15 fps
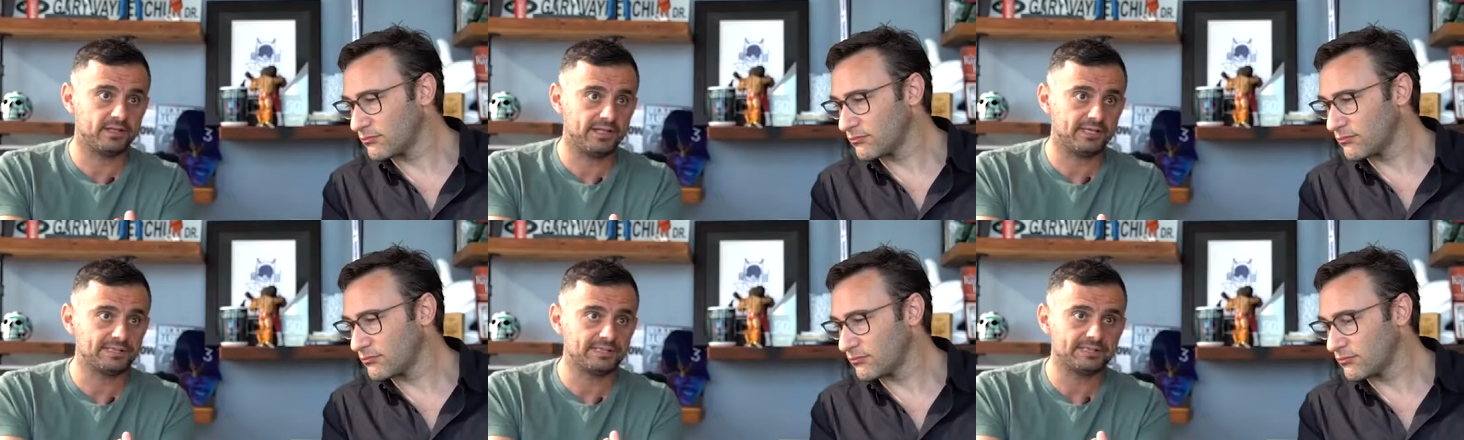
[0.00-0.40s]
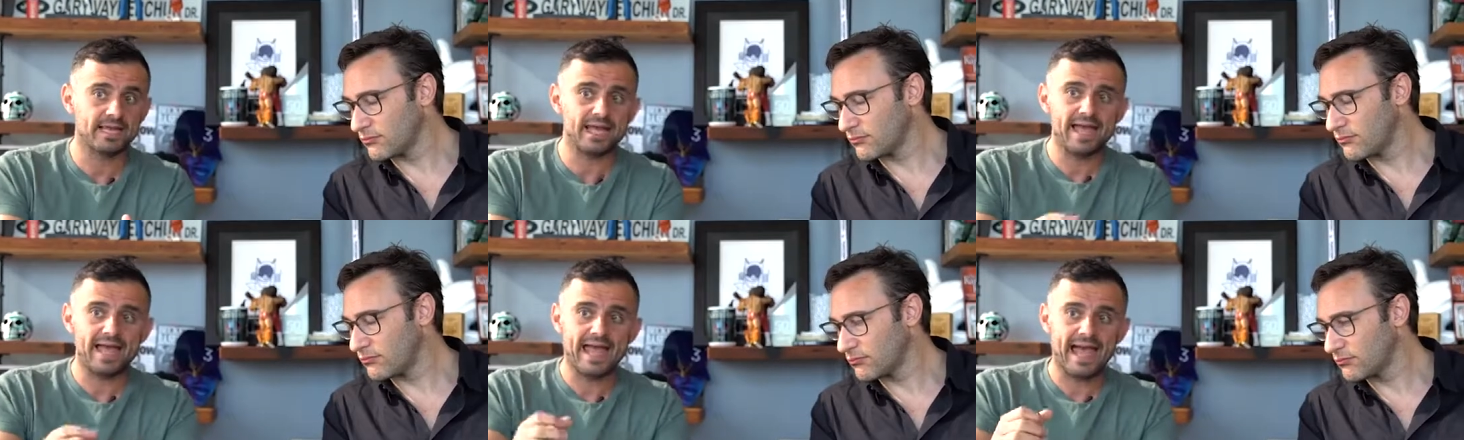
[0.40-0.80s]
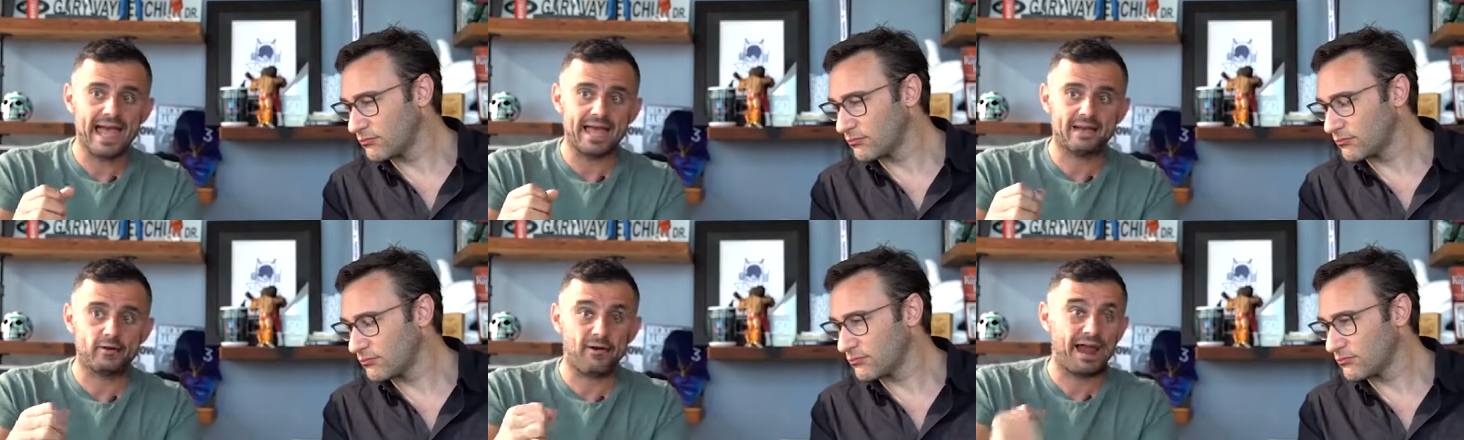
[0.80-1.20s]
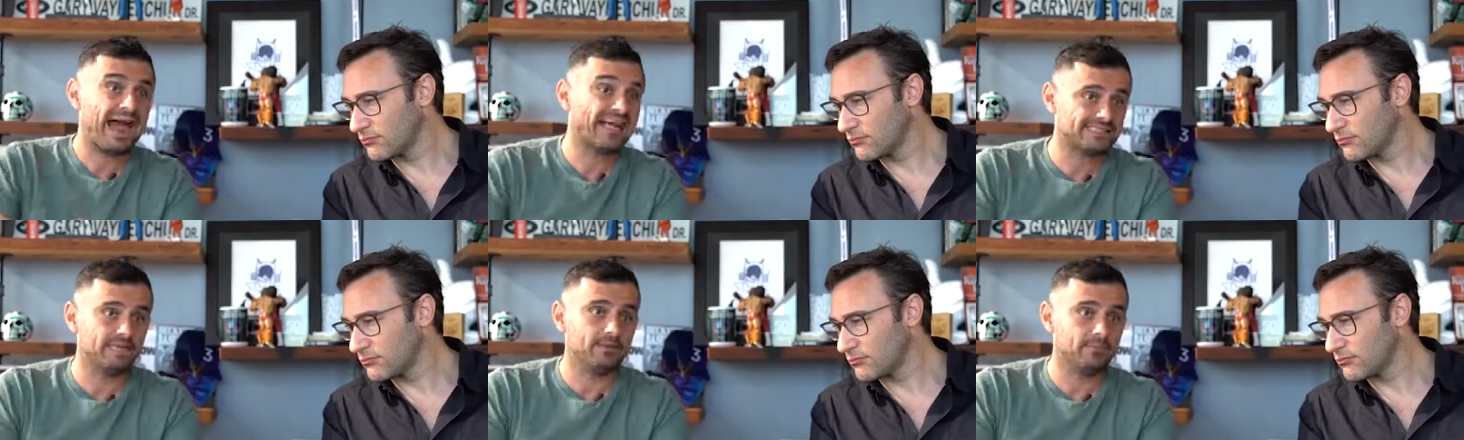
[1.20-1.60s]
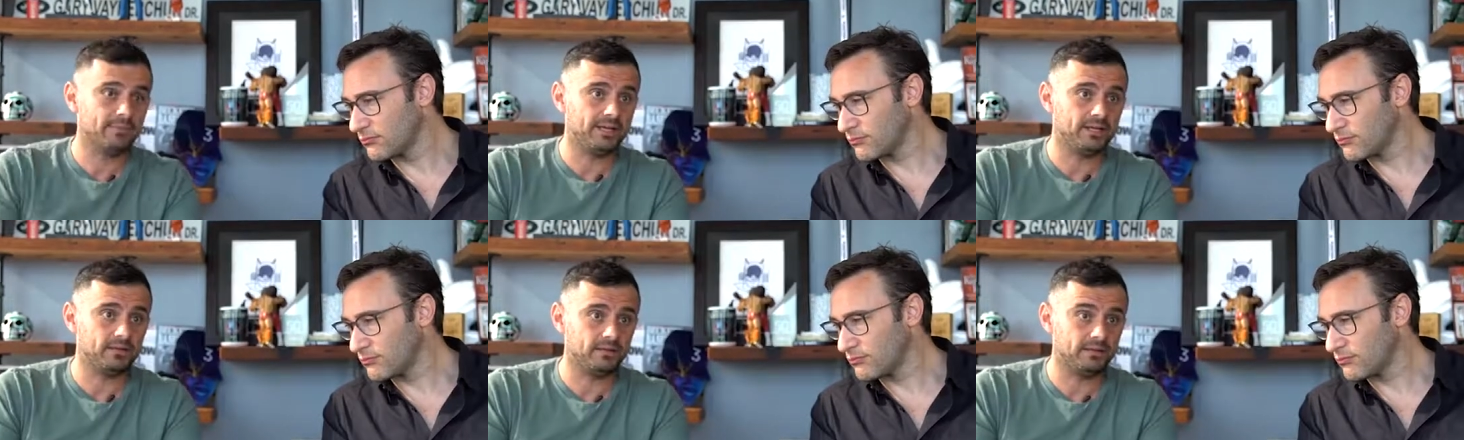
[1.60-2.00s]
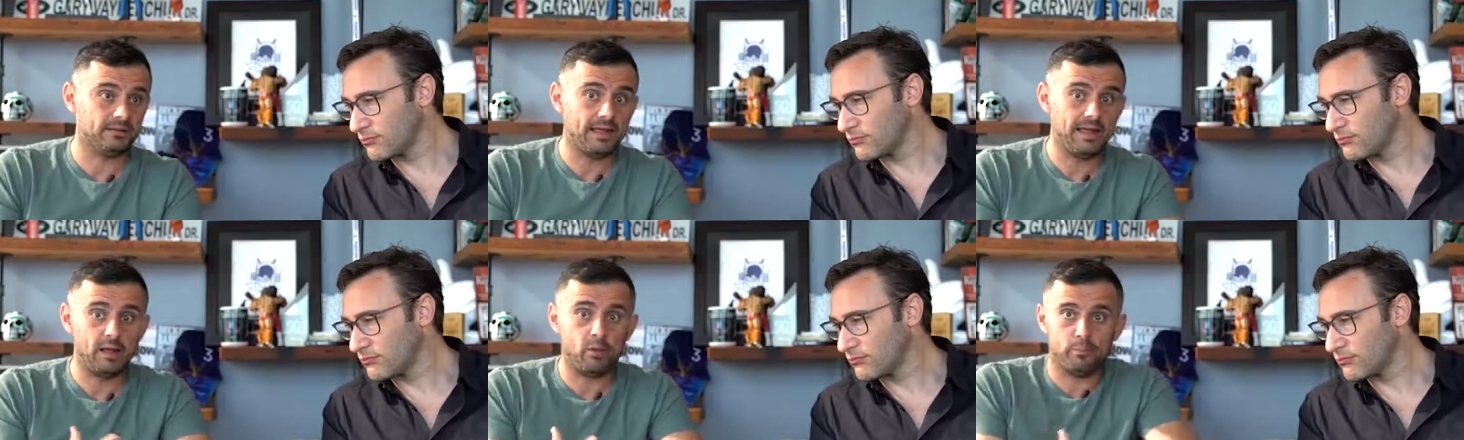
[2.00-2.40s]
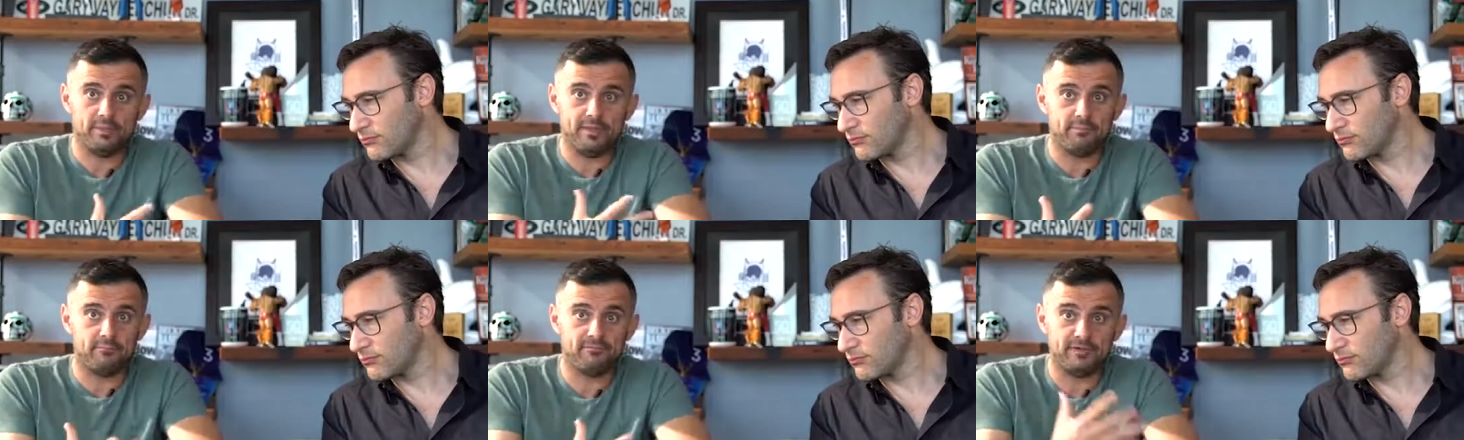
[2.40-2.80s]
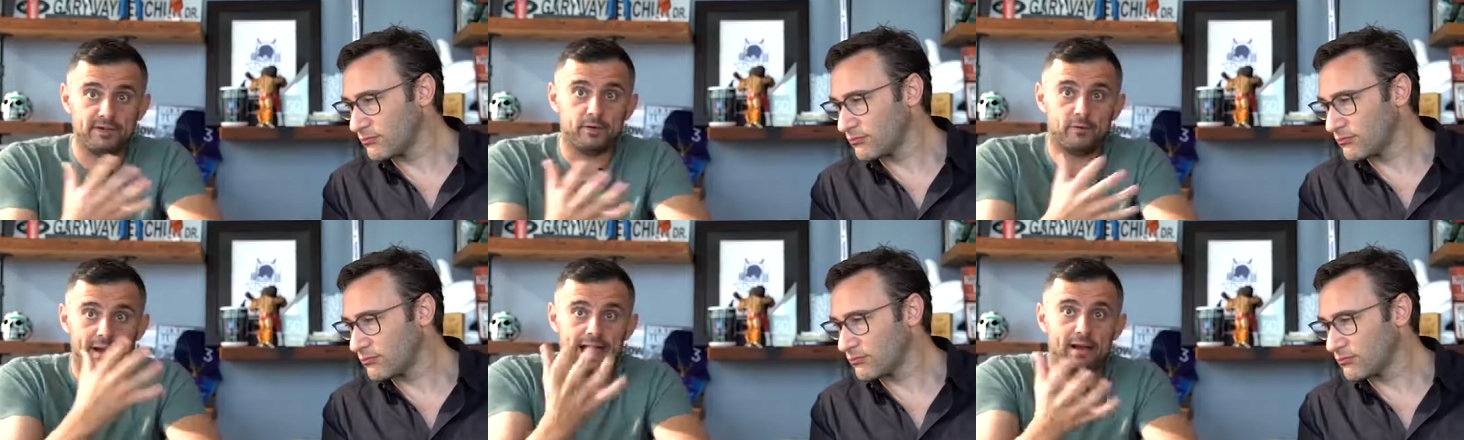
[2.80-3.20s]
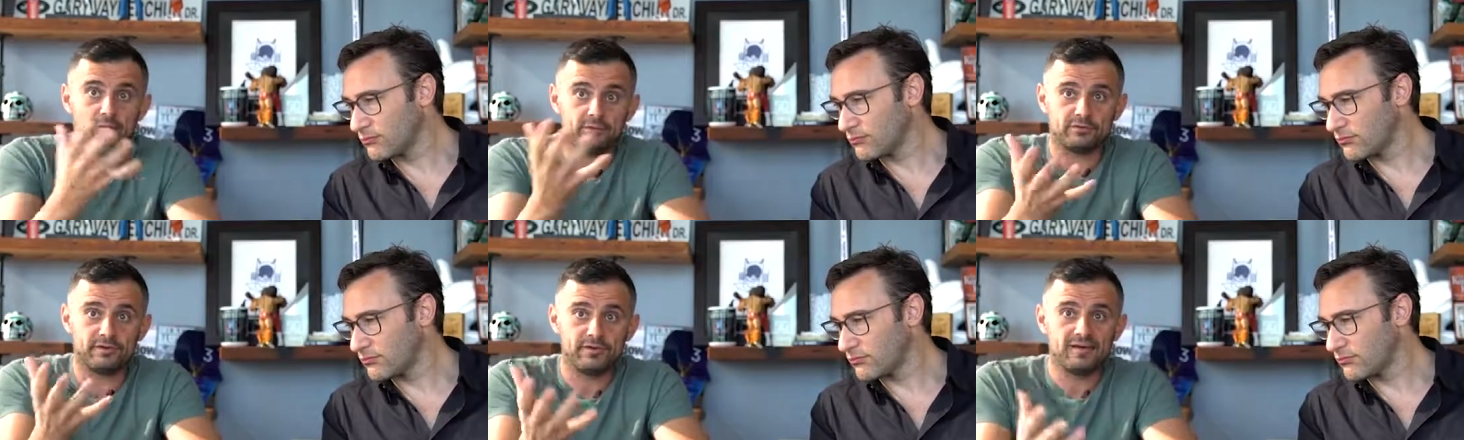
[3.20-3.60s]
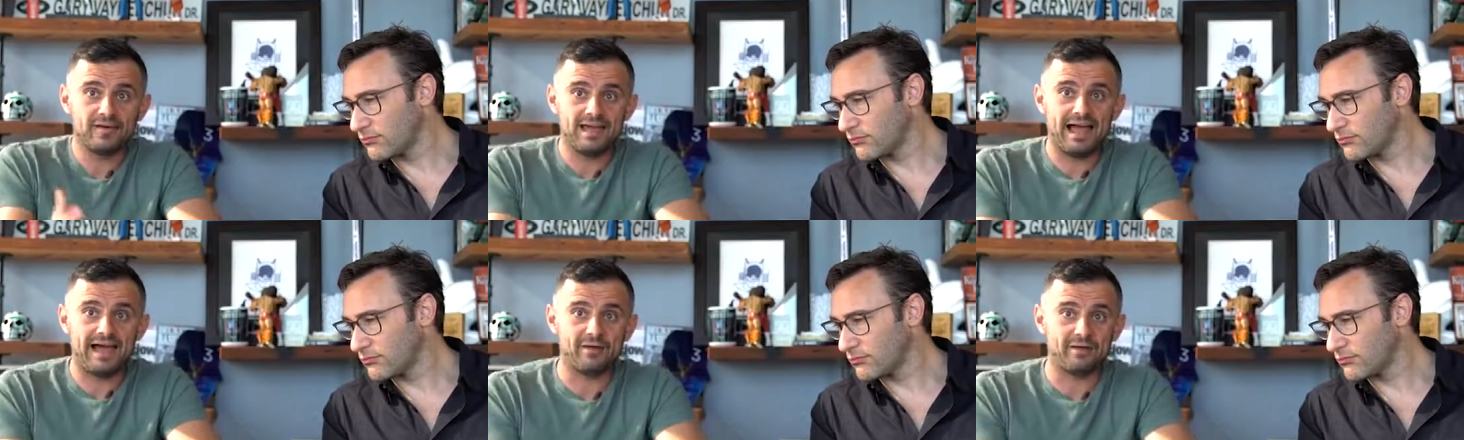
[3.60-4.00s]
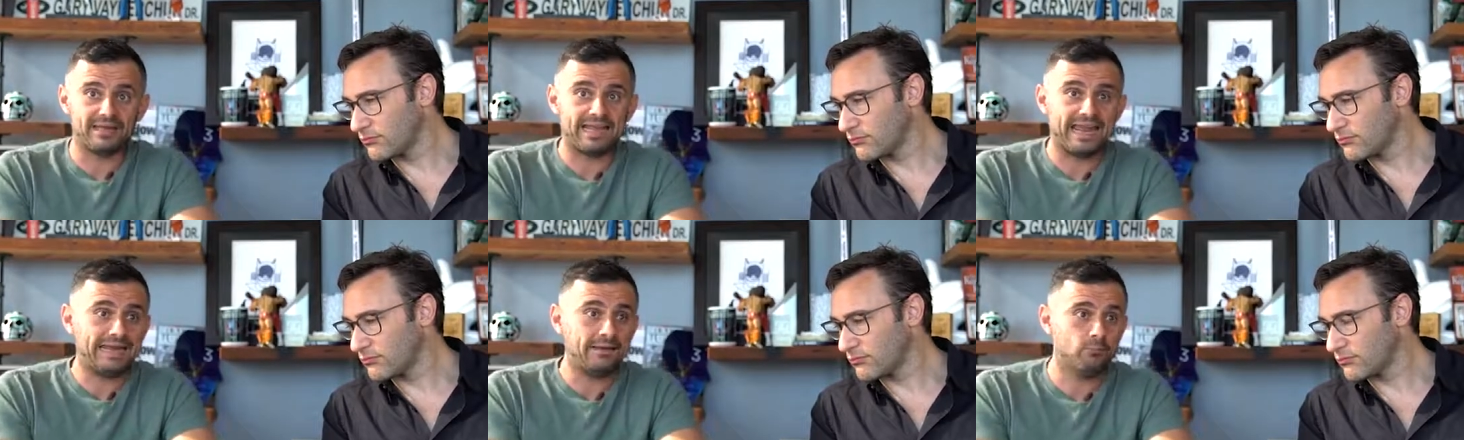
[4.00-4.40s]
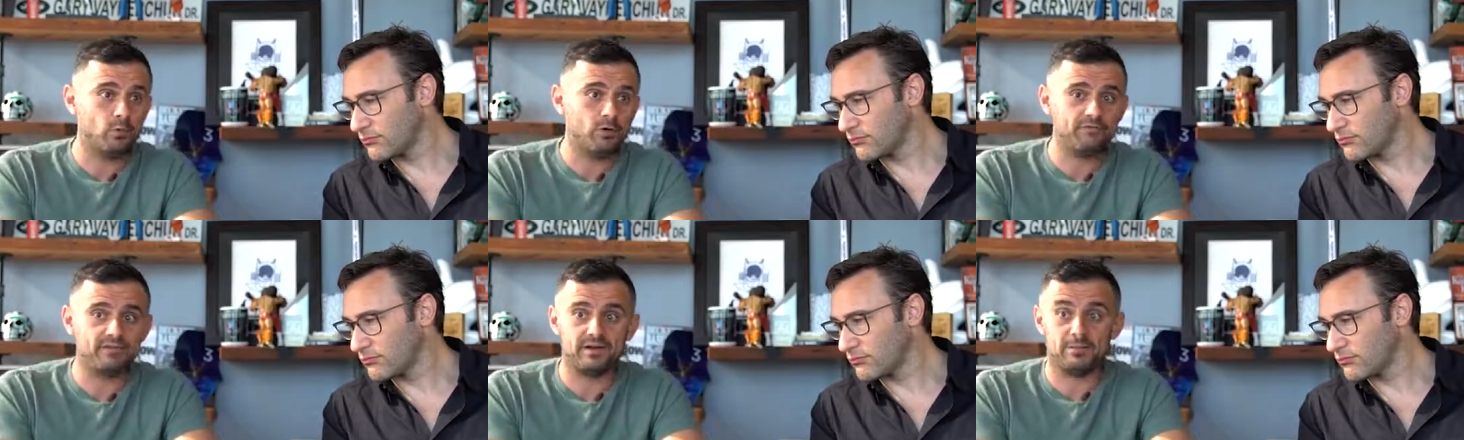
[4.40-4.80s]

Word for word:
Speaker 1: to this mm-hmm. and are asking me to help them figure out how to gain more of it.